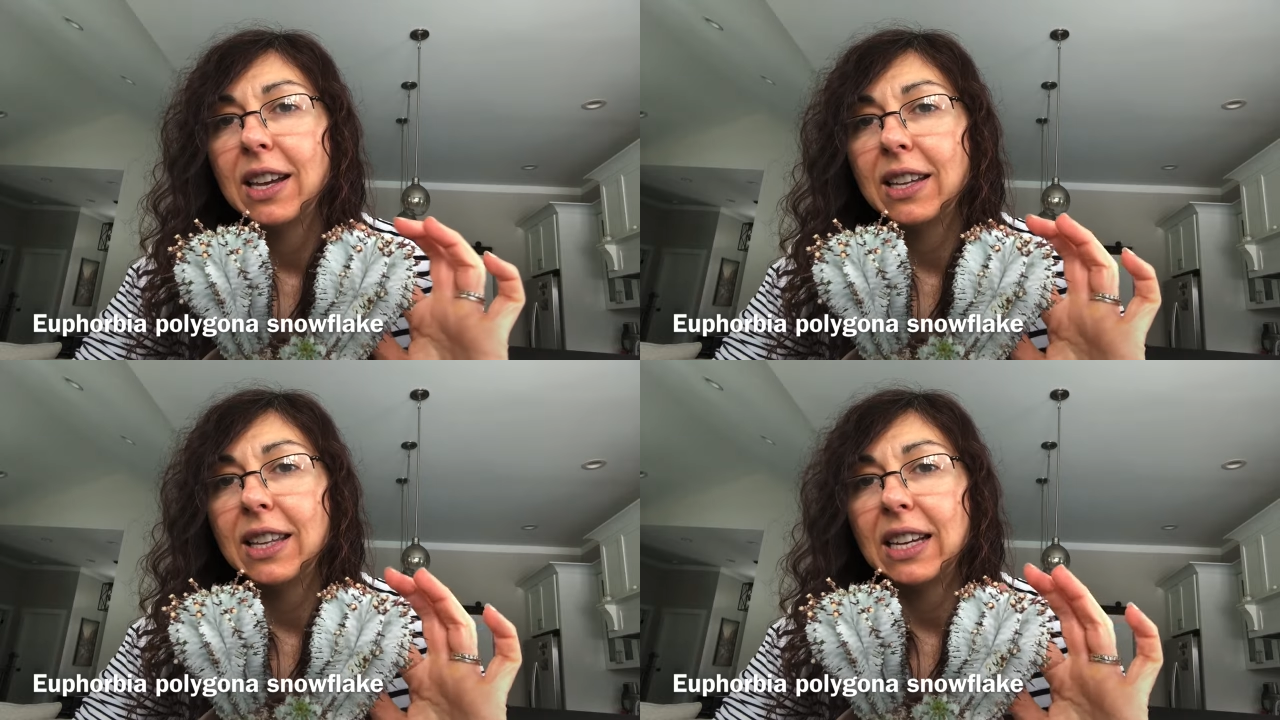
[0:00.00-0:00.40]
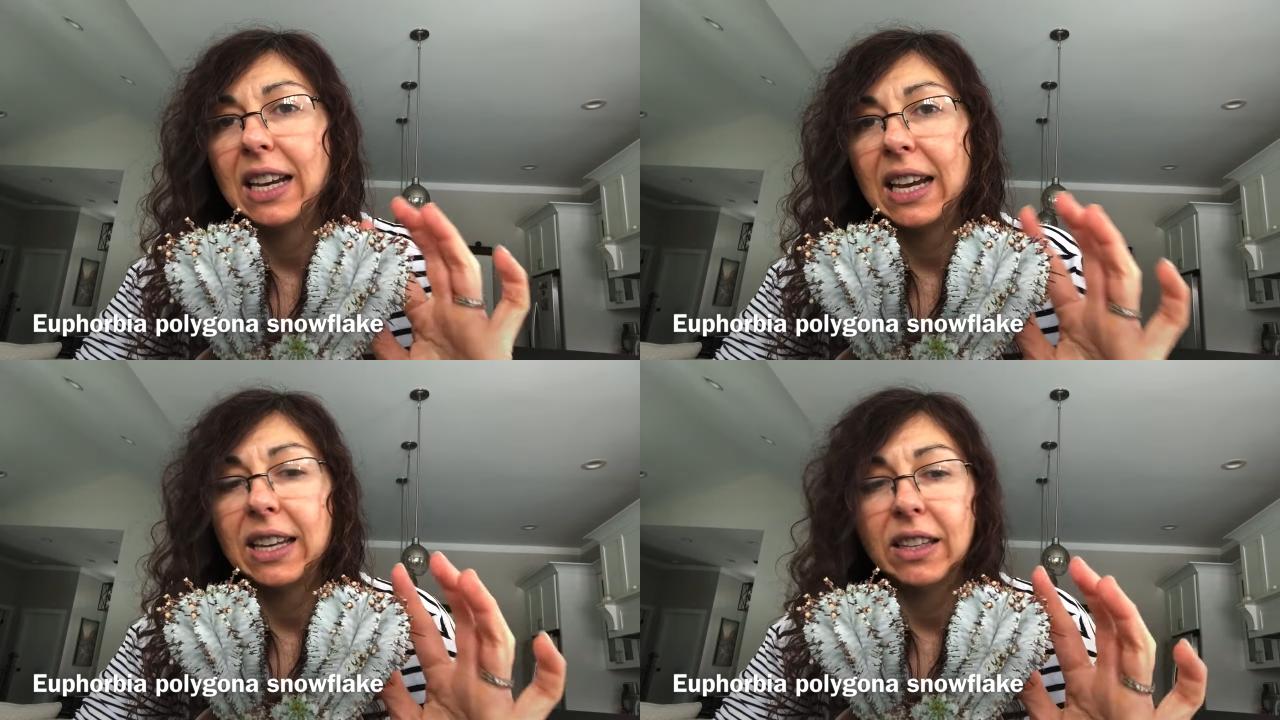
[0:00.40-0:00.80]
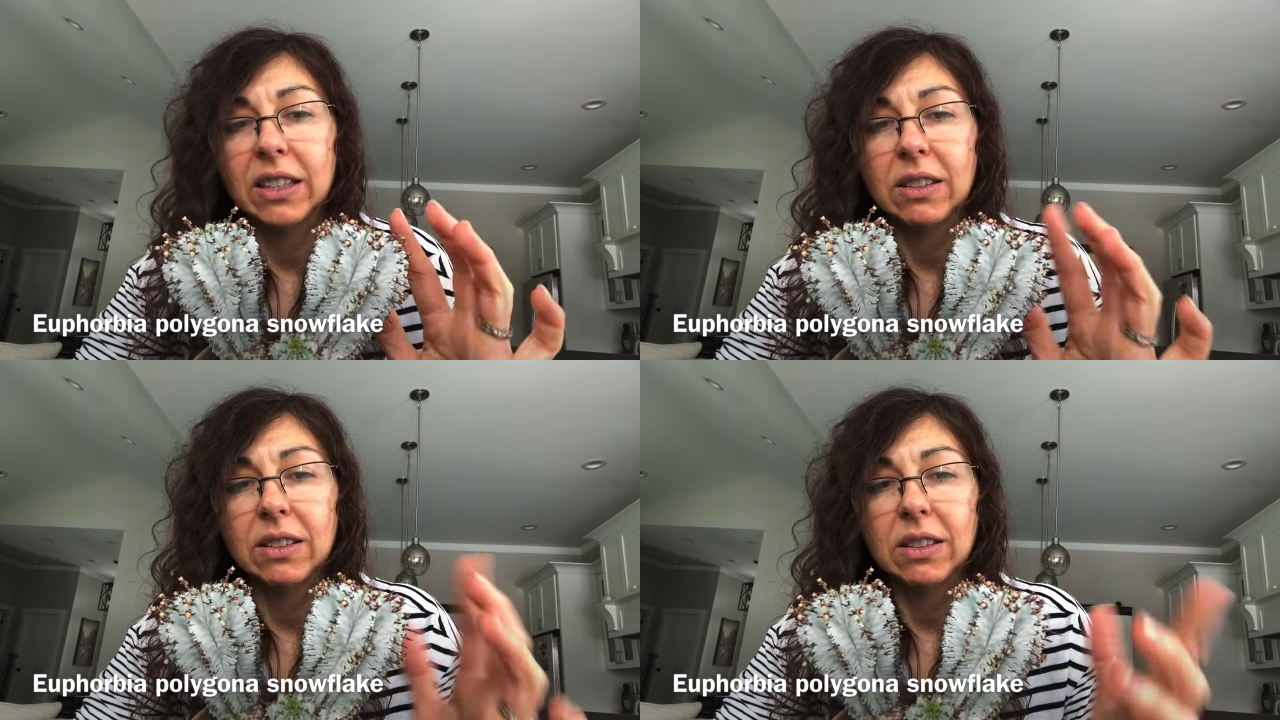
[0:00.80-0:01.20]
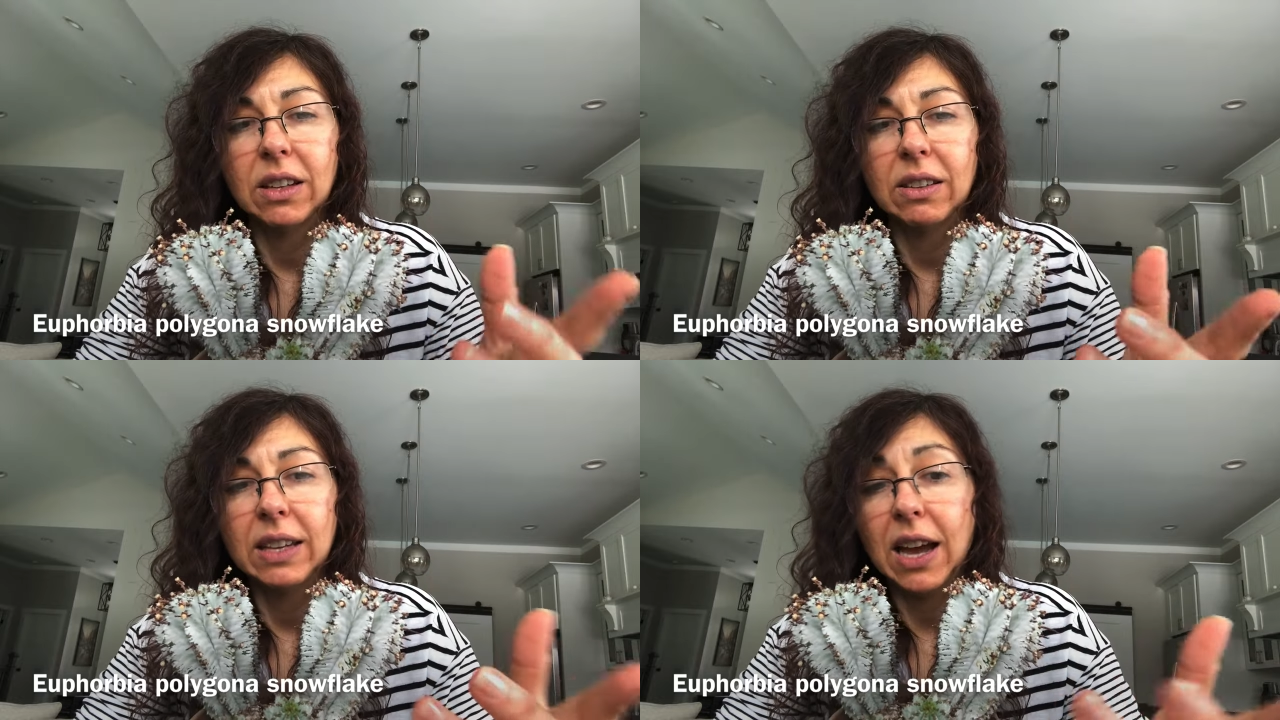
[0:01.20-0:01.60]
and then I had it,
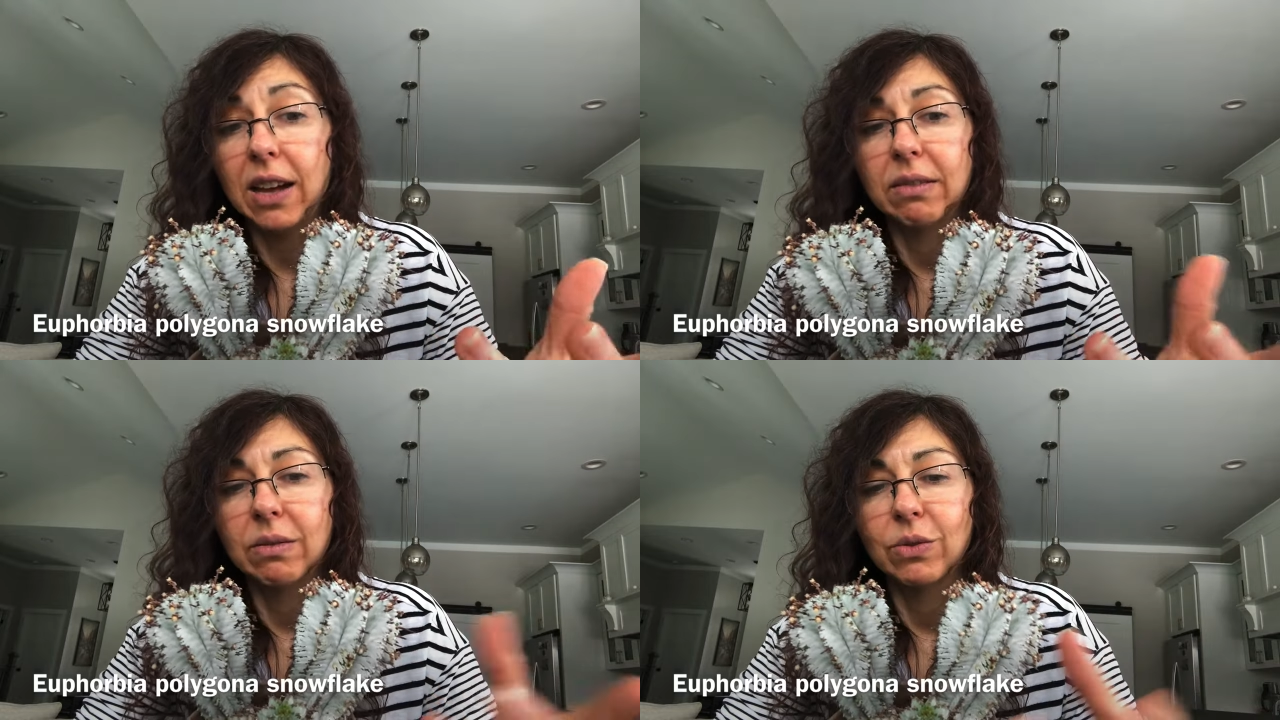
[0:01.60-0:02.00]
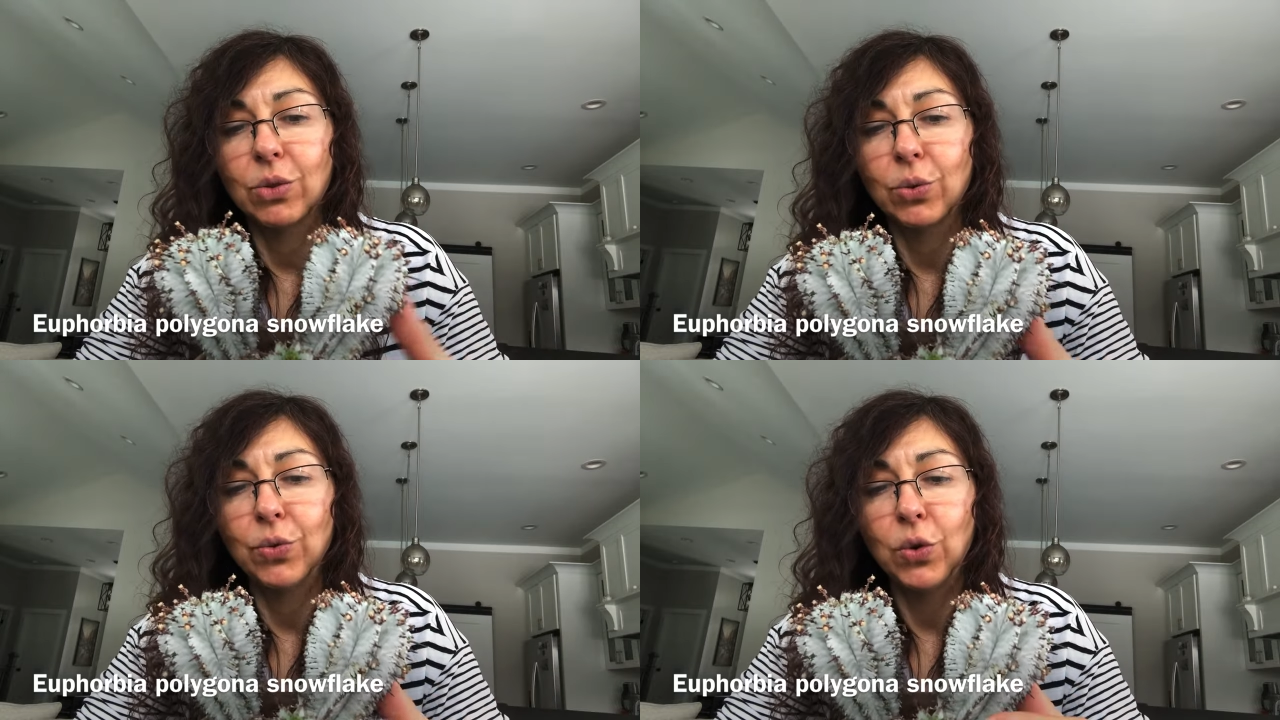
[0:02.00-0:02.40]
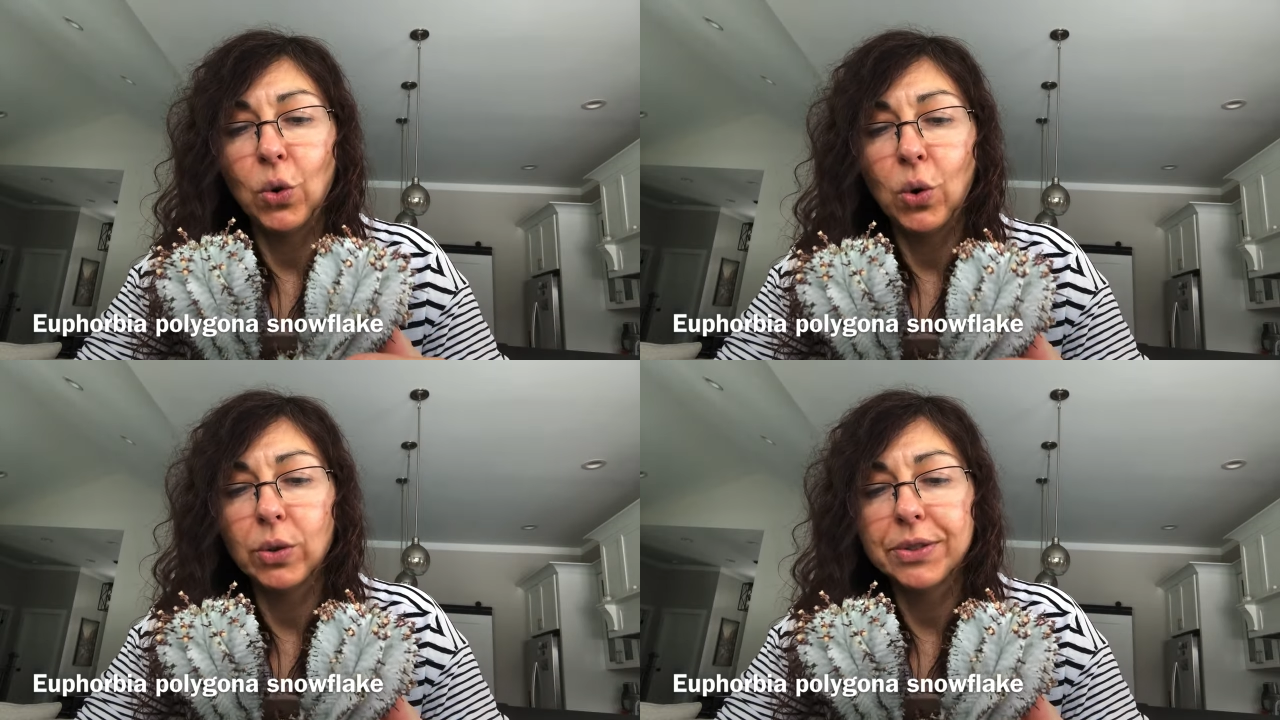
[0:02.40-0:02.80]
yeah, to fall.